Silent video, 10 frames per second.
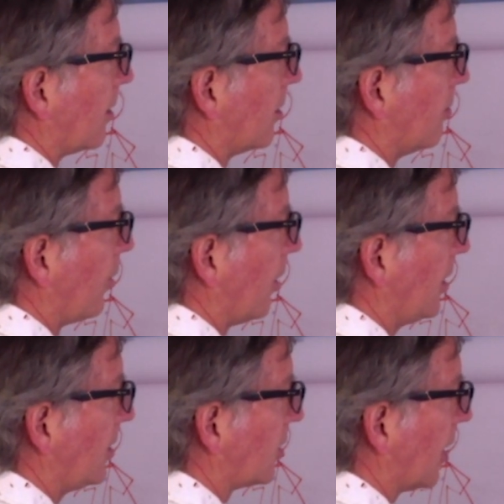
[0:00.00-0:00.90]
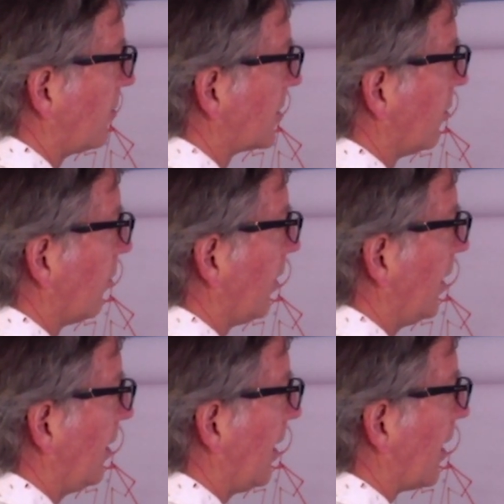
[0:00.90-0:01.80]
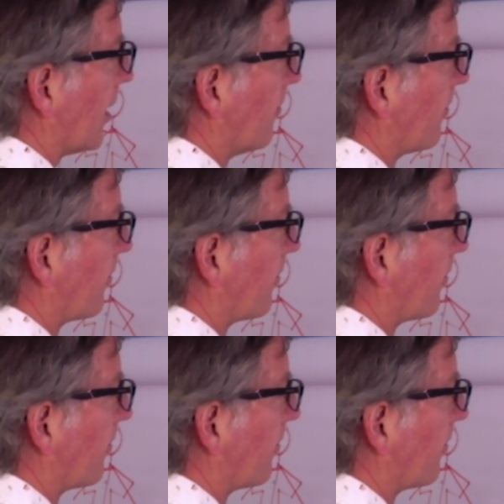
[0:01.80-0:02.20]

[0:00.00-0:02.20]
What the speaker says: the body shape's already there.